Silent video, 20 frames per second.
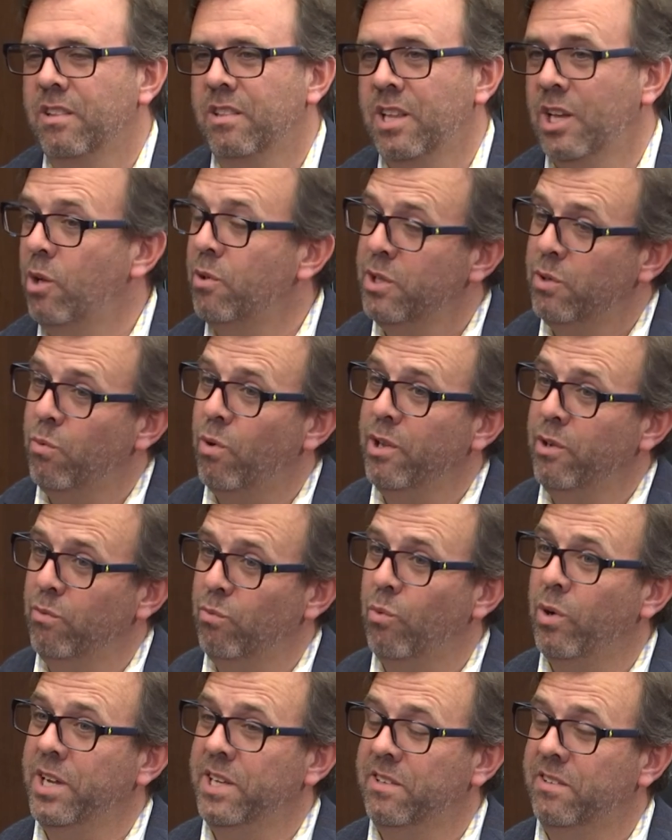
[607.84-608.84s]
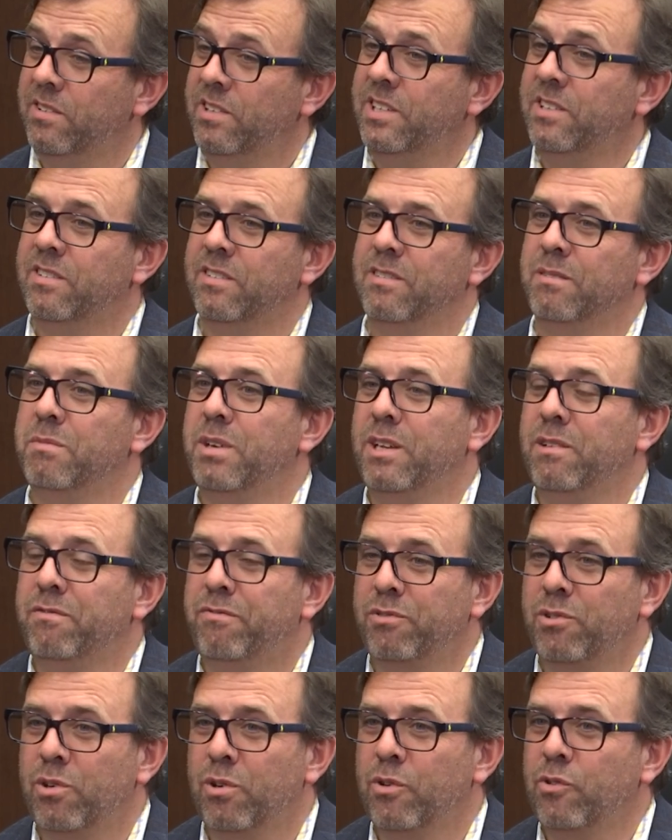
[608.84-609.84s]
they only wanted white seats on the main
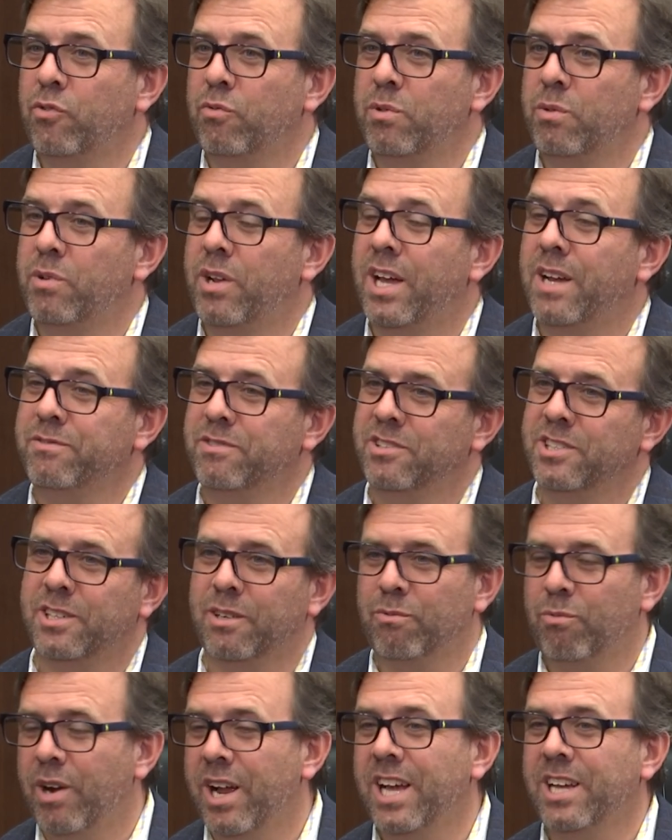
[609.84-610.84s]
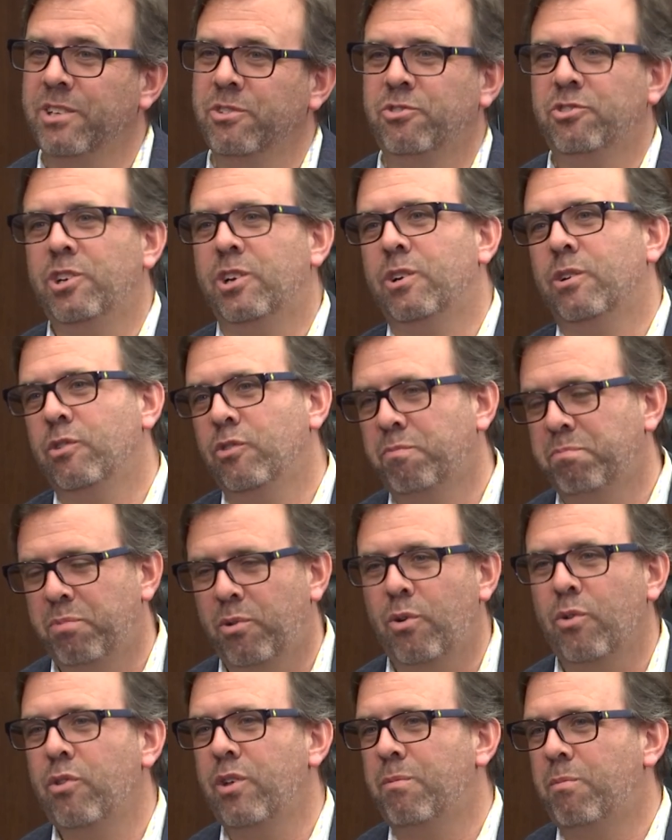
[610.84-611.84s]
floor, so we would have to take a rack of chairs,
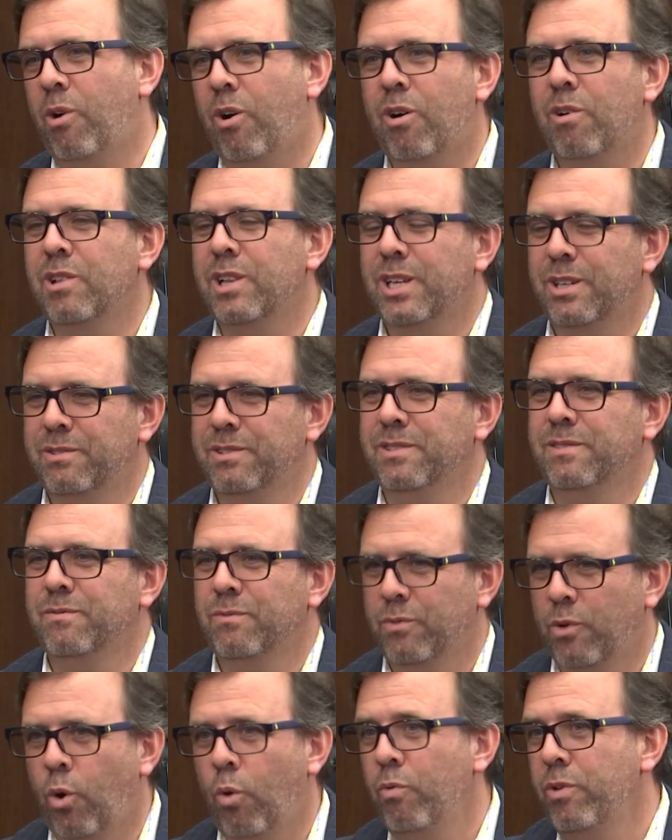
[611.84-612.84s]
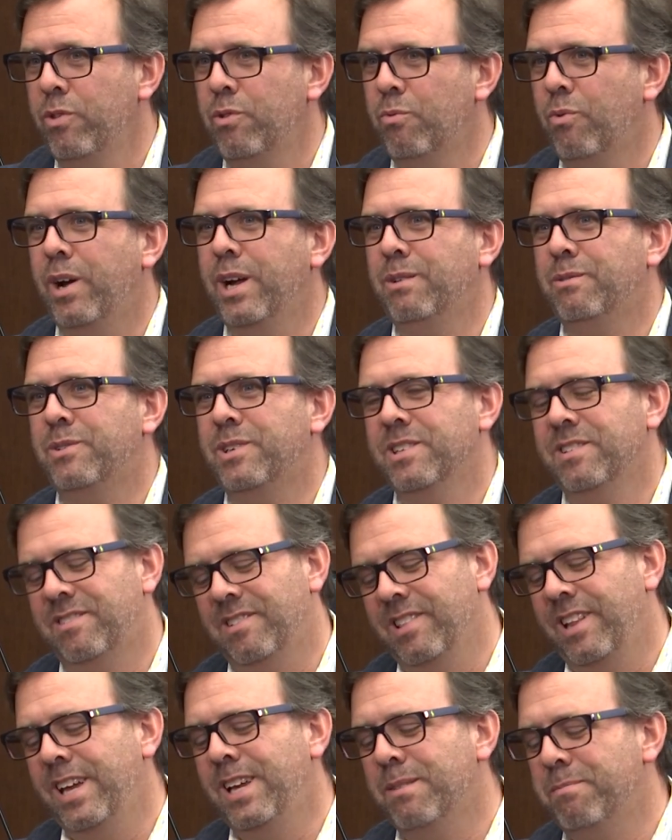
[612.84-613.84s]
pull them all out, only the white
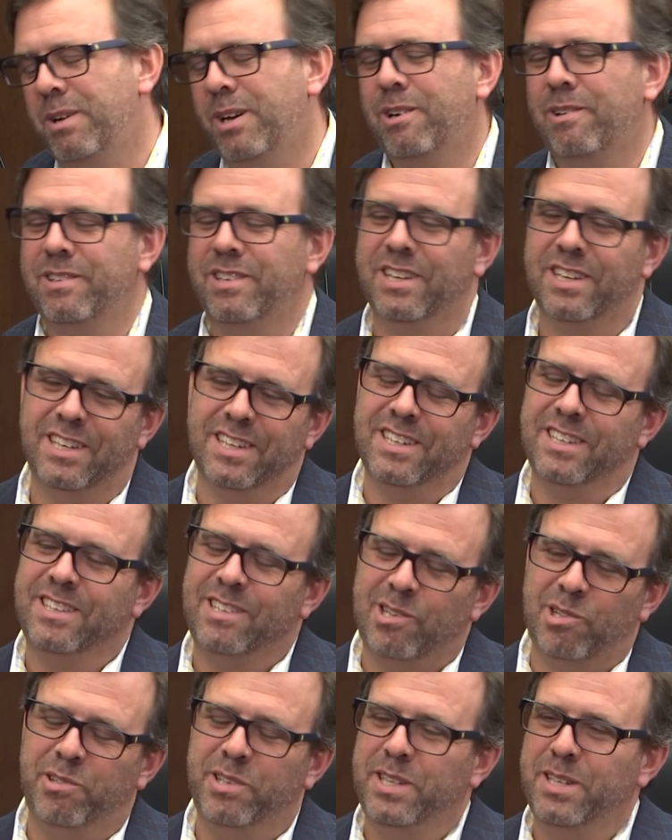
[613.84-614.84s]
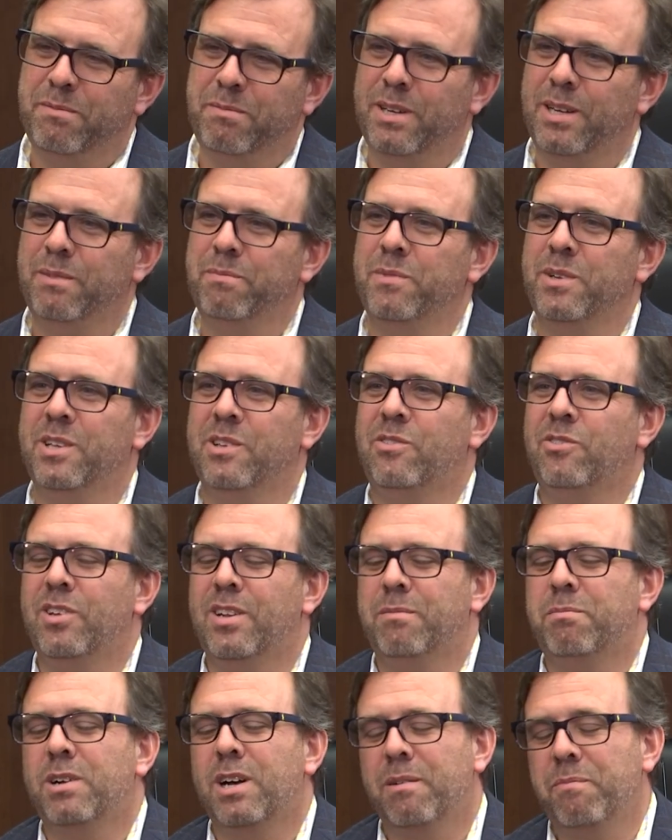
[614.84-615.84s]
ones, lay them out, clean them up, and set
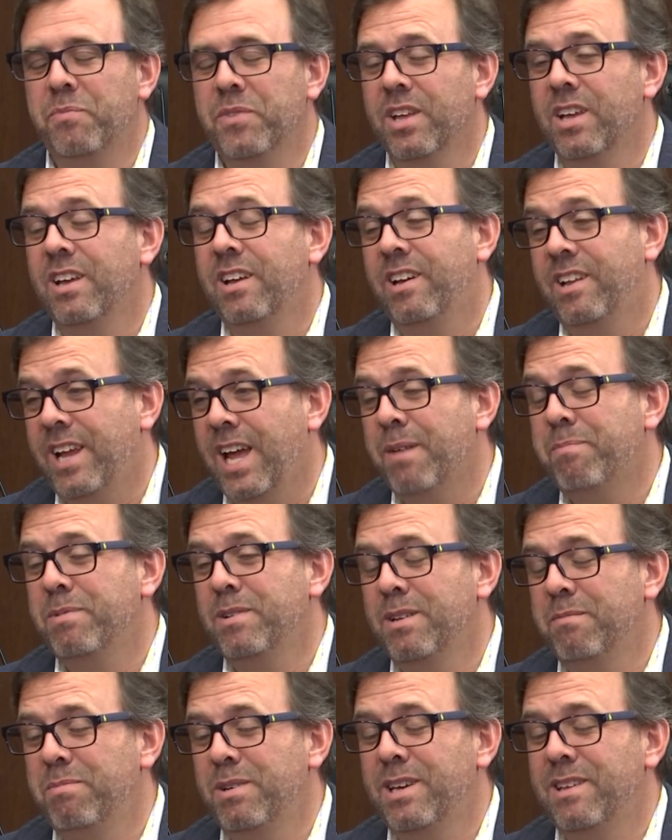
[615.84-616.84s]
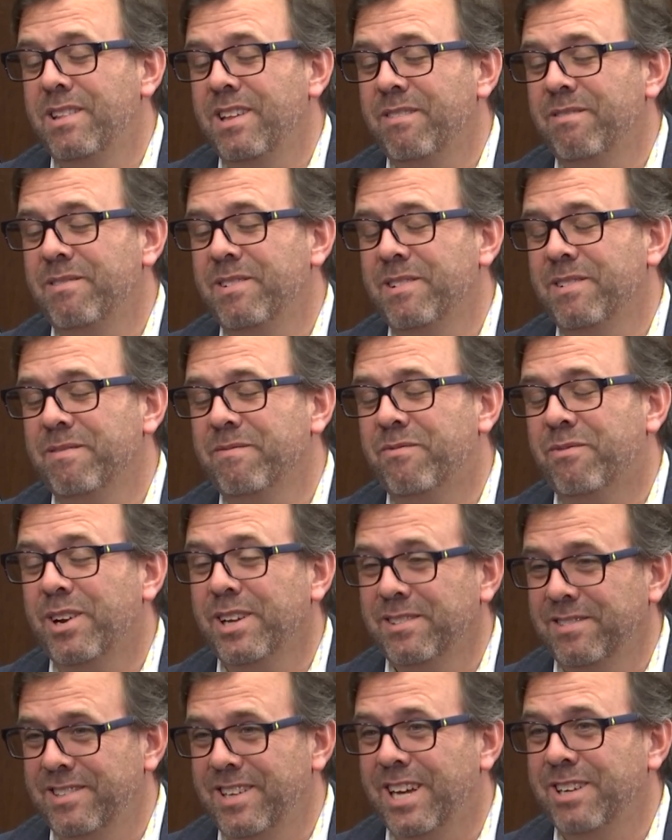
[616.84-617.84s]
them up. It happened to be that when
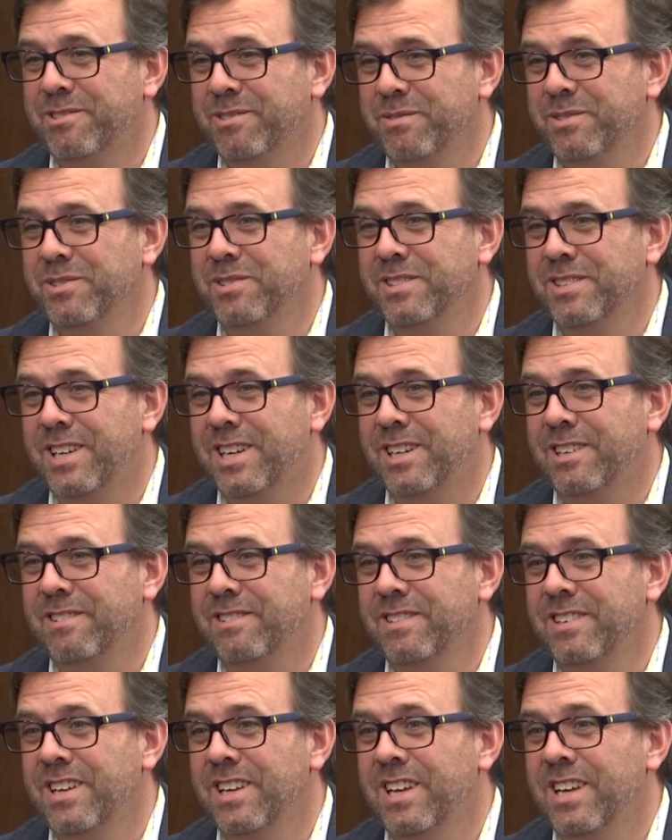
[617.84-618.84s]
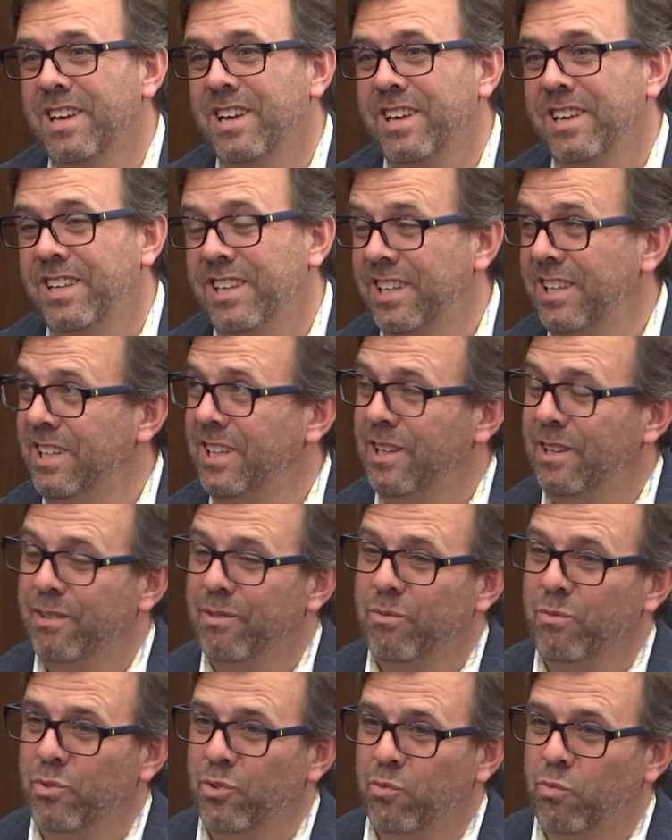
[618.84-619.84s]
Frank Sinatra was in town, he
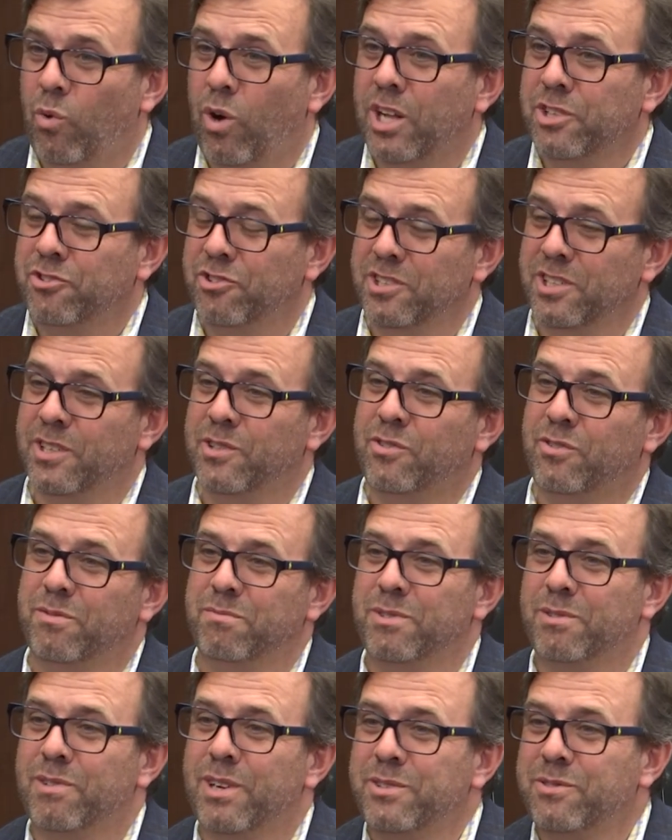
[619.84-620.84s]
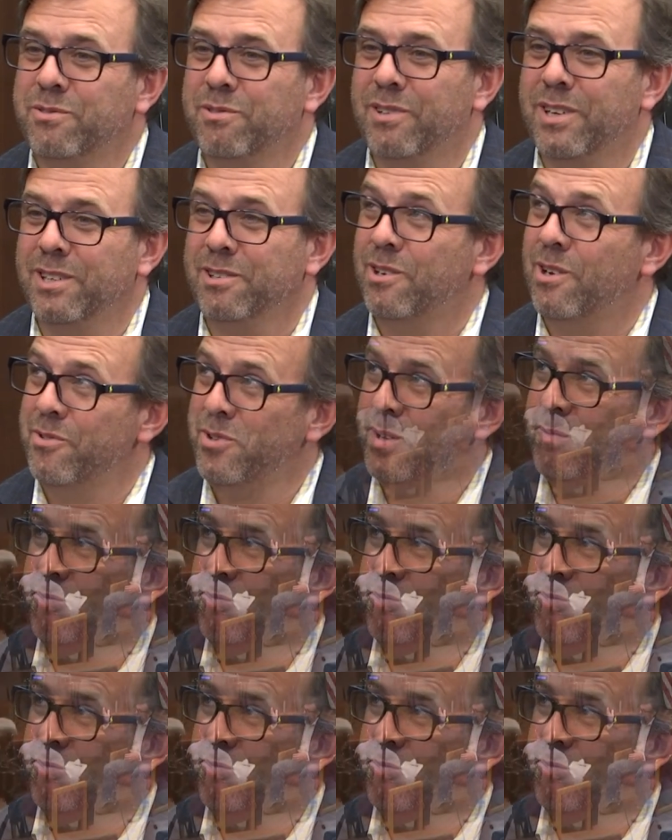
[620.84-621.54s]
was watching us from a restaurant called the